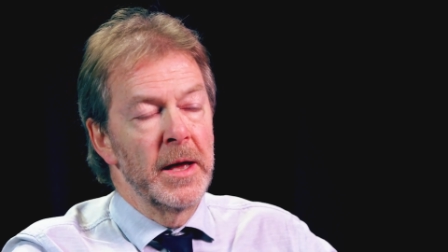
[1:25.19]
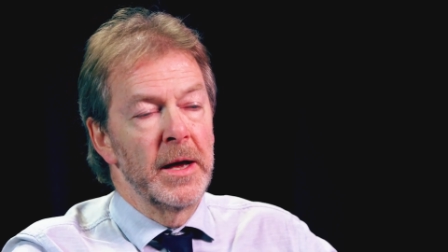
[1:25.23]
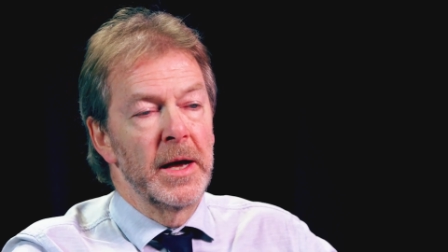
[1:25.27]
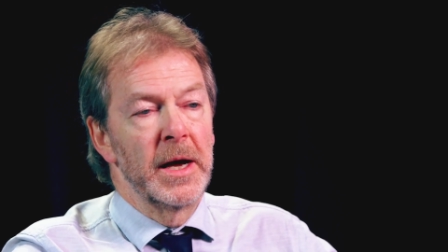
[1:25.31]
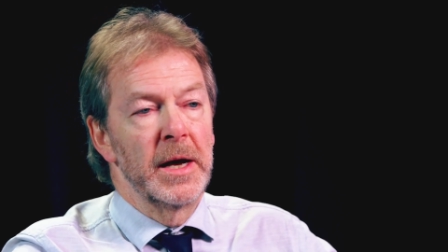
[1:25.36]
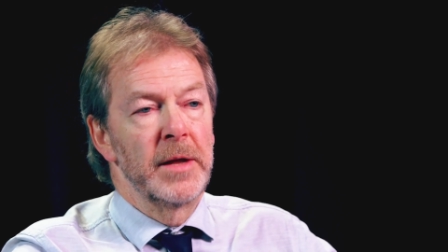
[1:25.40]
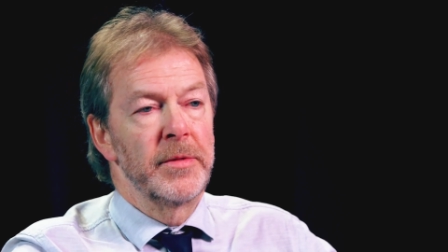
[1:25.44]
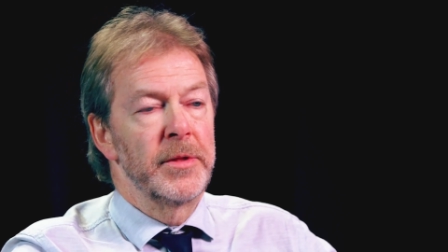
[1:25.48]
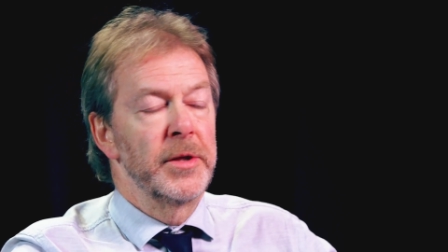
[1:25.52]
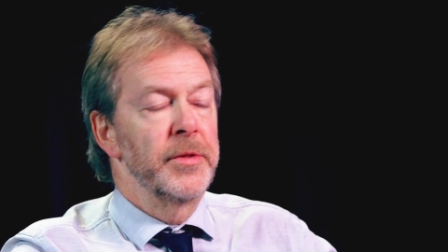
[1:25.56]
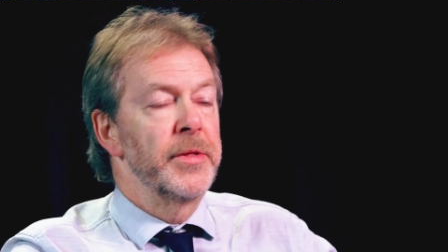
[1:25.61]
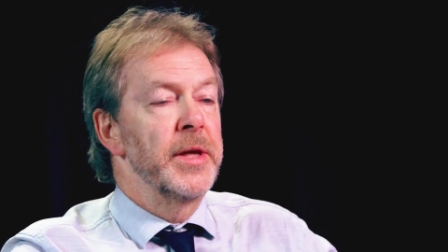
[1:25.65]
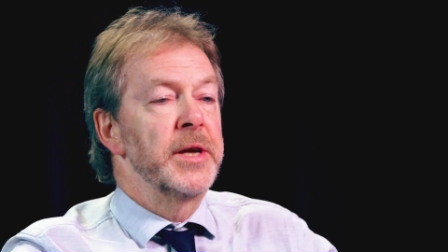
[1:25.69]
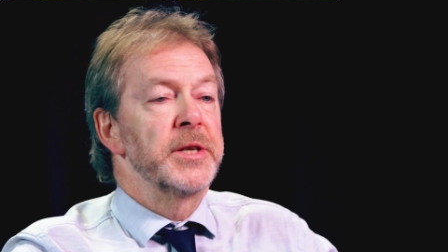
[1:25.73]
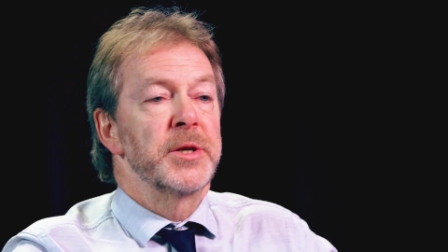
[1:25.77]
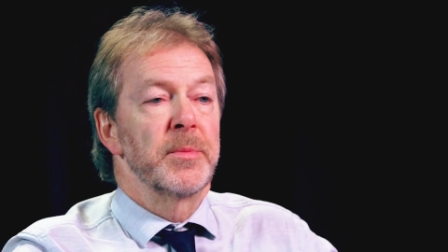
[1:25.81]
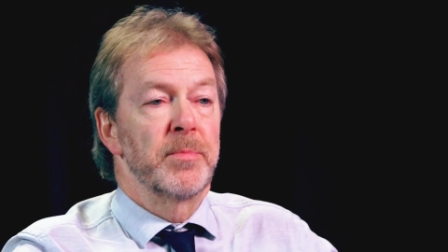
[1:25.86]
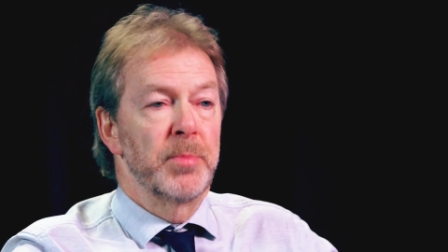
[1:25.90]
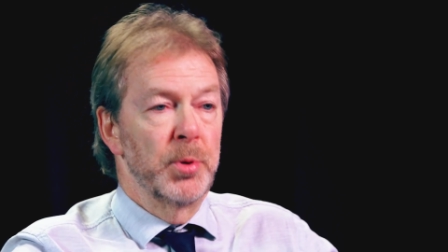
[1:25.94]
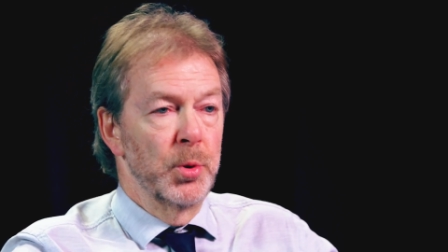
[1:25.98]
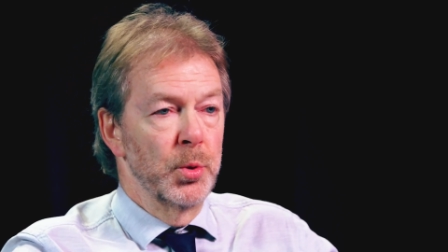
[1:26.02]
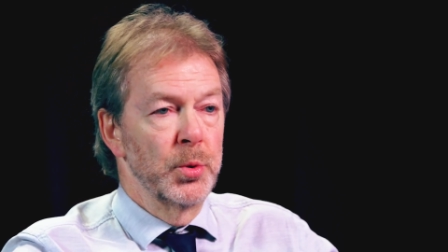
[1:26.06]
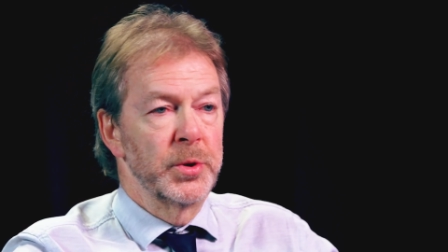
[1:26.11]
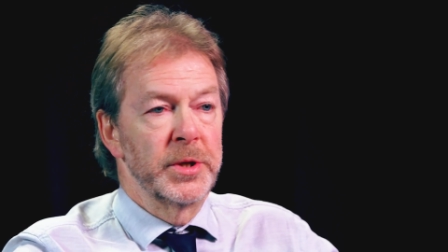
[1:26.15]
uh, that they're
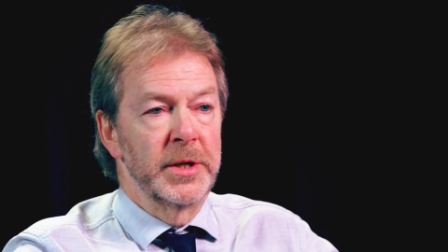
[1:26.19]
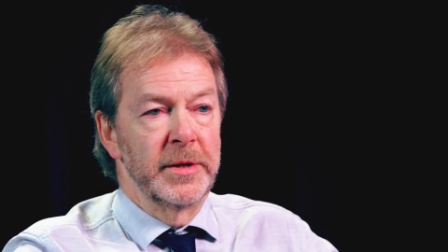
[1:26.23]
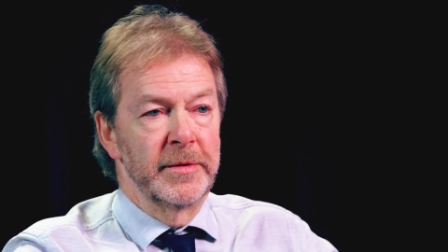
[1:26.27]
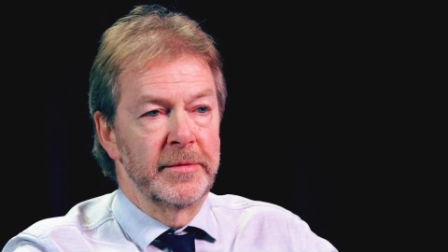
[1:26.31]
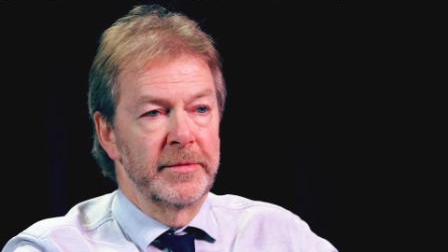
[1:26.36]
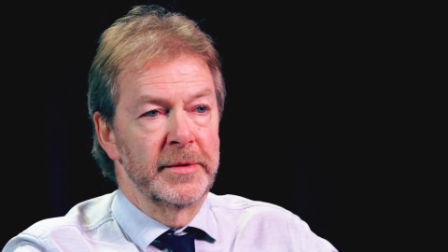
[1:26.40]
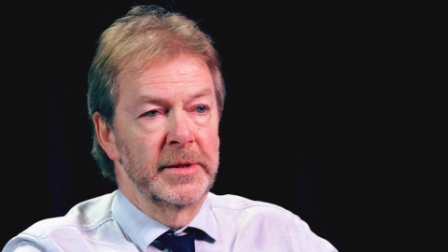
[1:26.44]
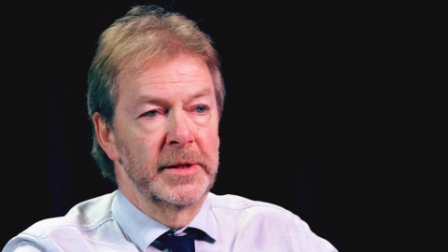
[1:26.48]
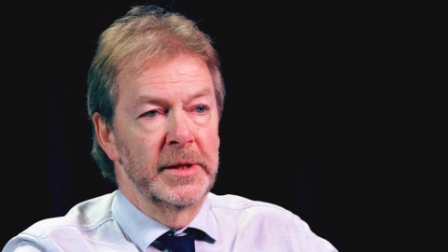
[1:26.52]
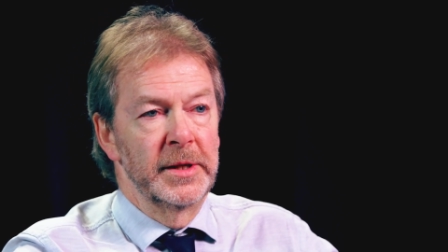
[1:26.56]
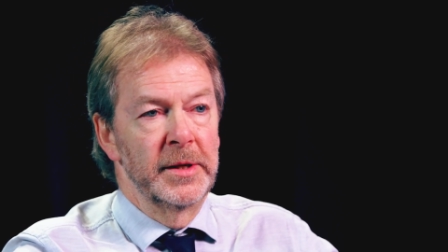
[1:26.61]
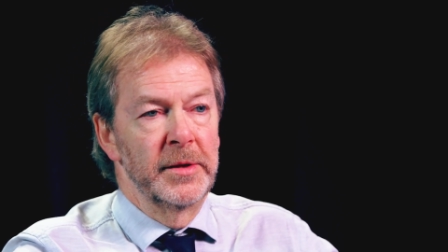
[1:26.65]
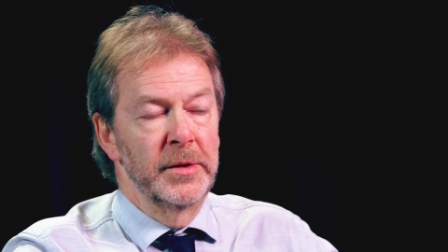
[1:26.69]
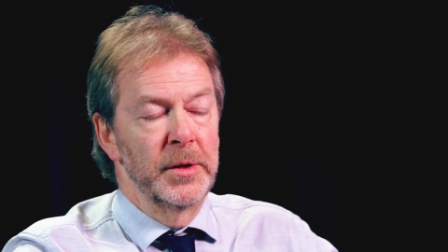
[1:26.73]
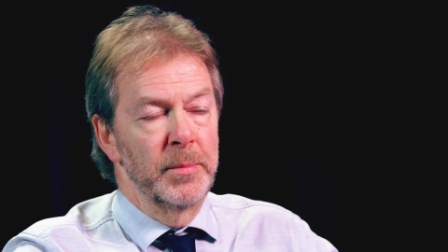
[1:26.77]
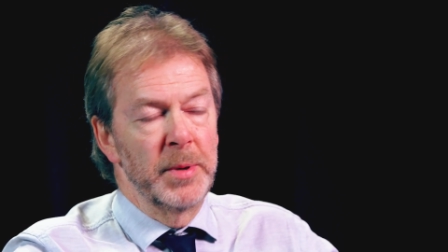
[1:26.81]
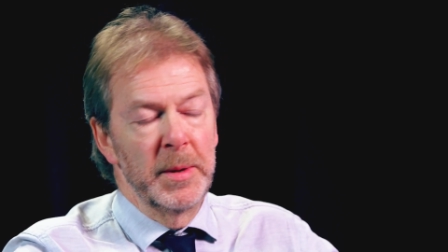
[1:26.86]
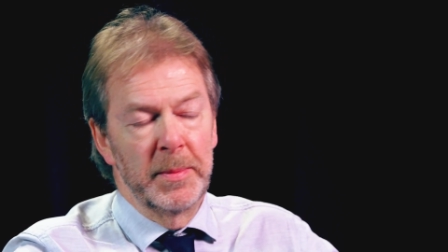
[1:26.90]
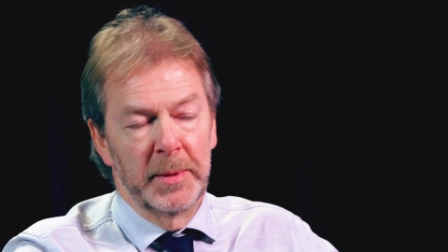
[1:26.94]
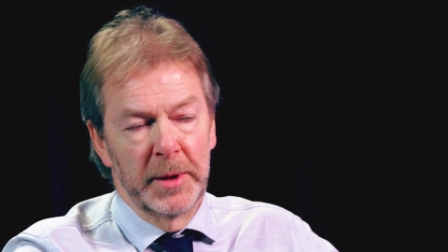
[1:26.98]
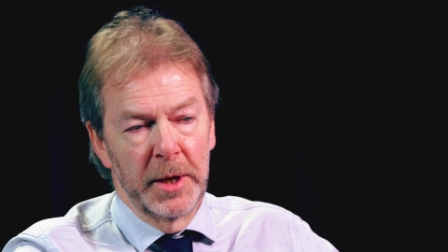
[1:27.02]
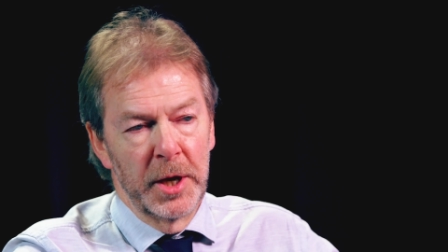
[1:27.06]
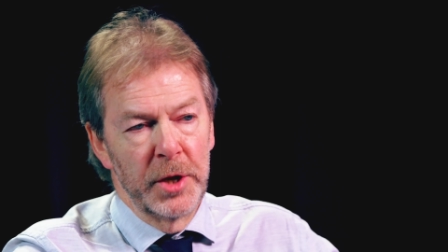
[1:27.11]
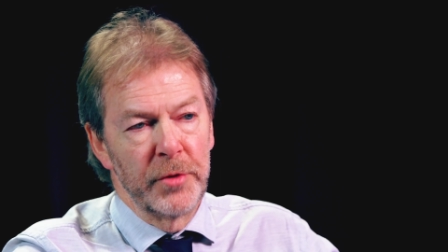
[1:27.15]
supportive, that
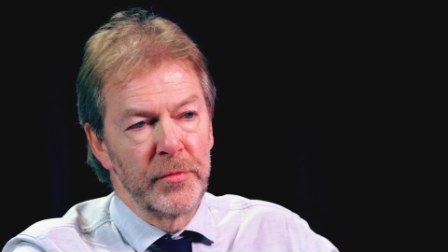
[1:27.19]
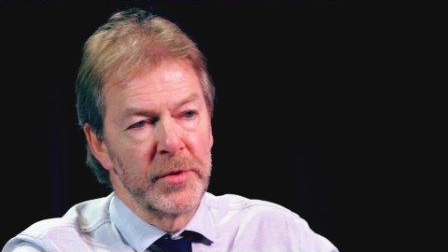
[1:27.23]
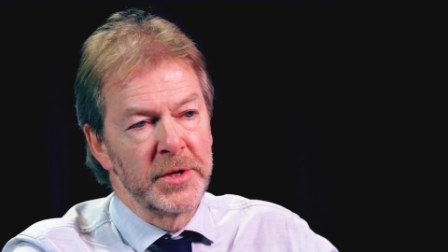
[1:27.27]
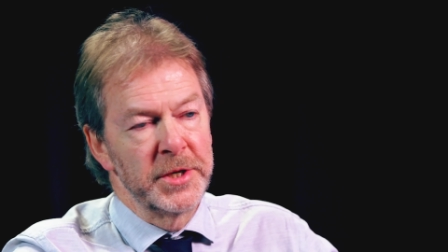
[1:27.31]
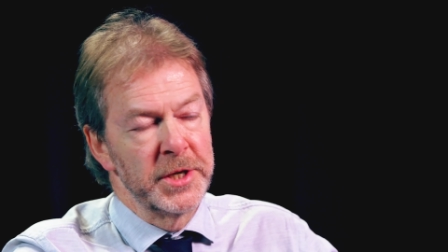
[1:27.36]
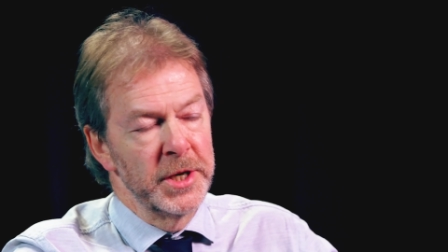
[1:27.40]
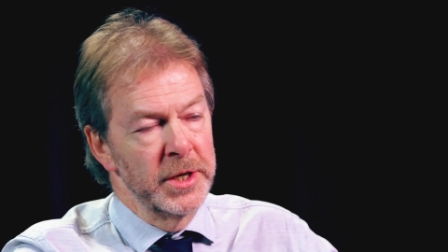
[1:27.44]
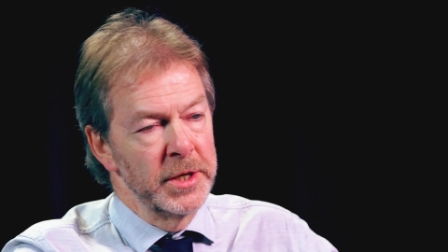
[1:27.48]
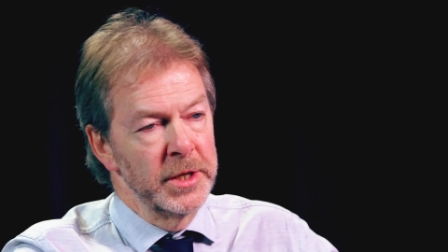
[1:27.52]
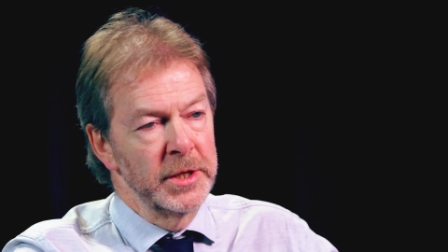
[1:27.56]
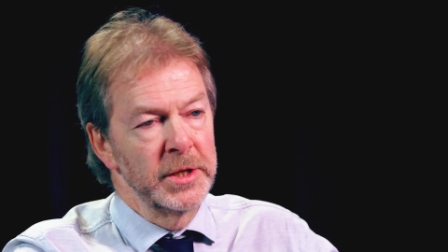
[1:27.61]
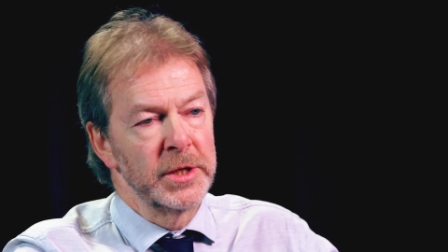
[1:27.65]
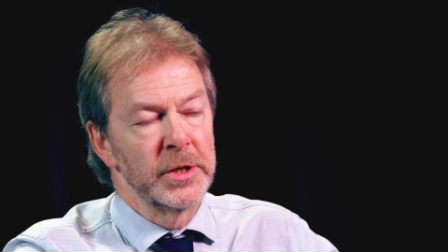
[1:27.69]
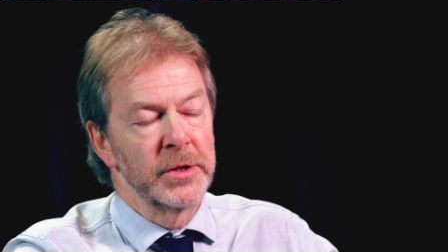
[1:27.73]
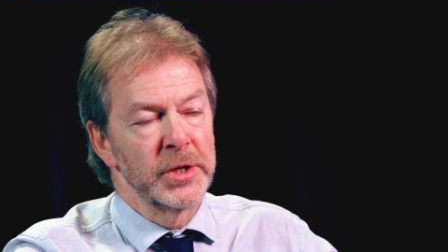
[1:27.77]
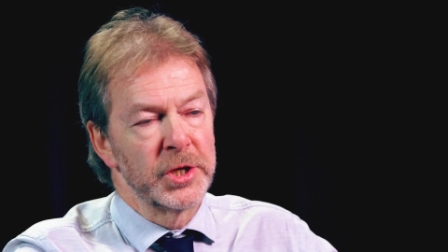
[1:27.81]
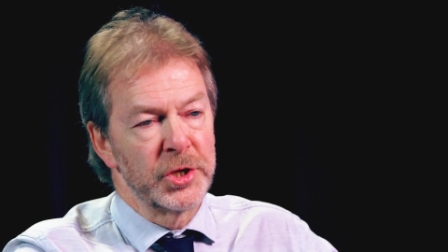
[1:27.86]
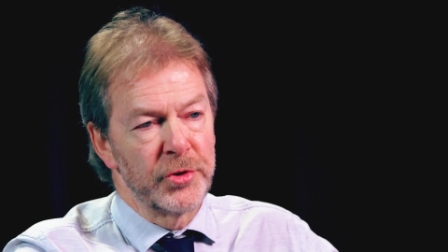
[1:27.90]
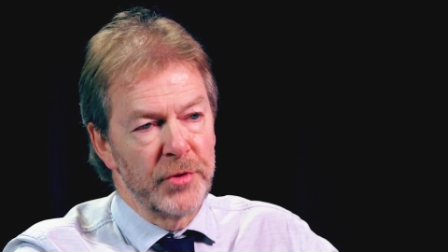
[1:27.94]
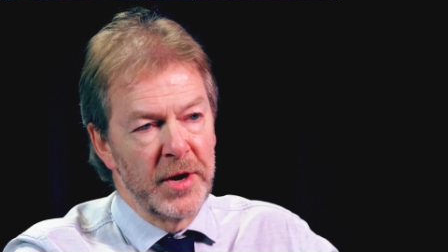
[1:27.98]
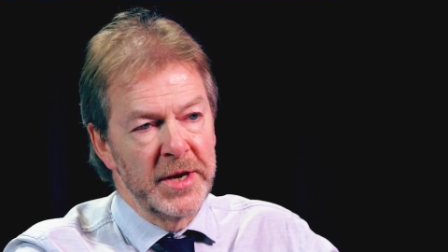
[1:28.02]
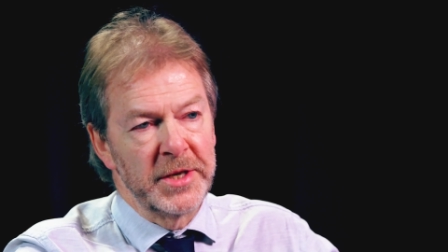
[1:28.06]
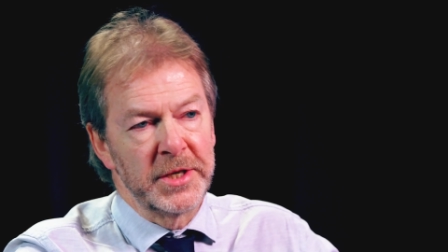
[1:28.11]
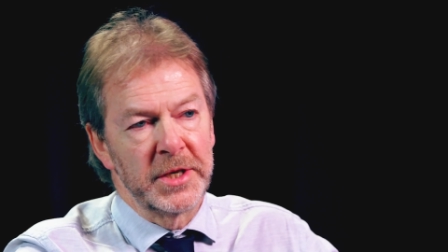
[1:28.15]
people aren't returning to the
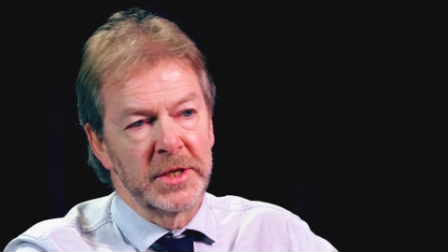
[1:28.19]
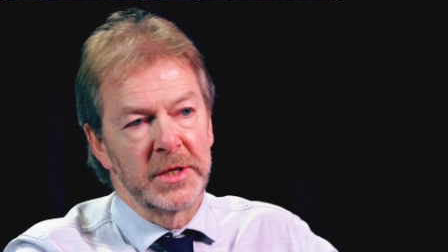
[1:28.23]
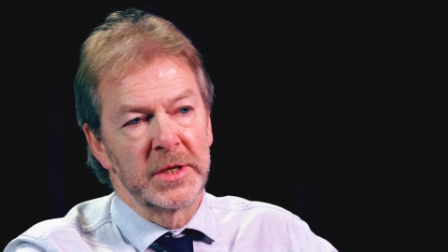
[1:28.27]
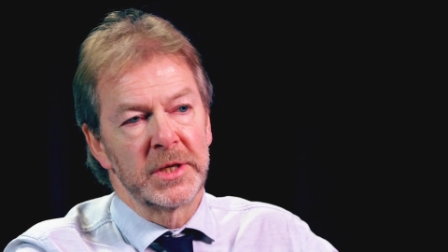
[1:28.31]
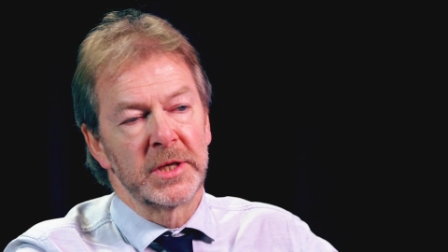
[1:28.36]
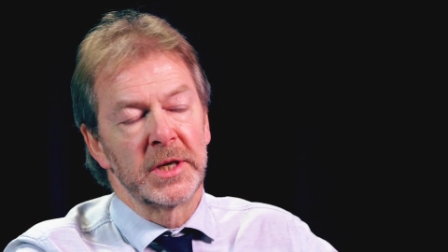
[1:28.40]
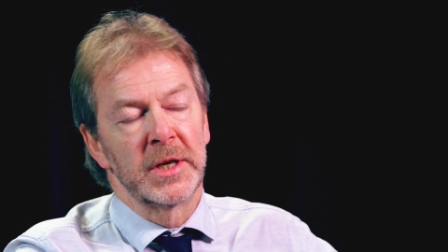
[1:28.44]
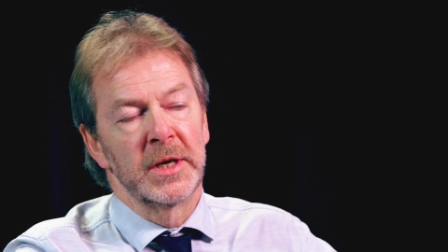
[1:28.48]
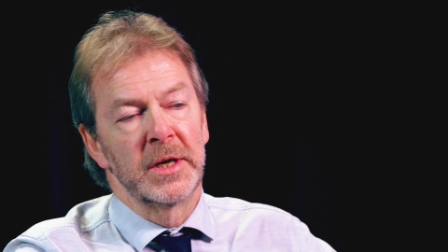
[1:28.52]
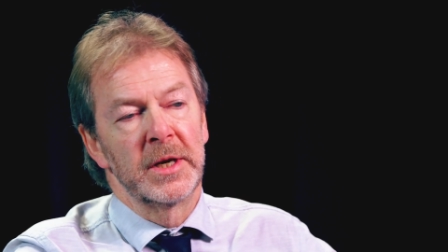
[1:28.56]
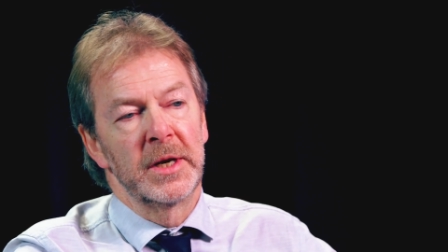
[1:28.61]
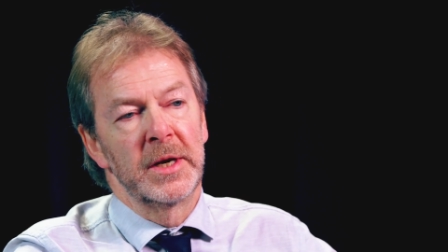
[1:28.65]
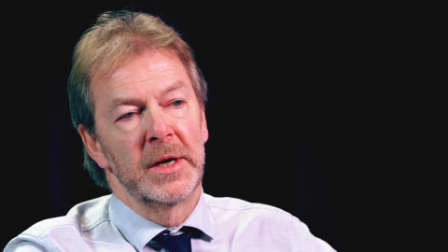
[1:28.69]
stresses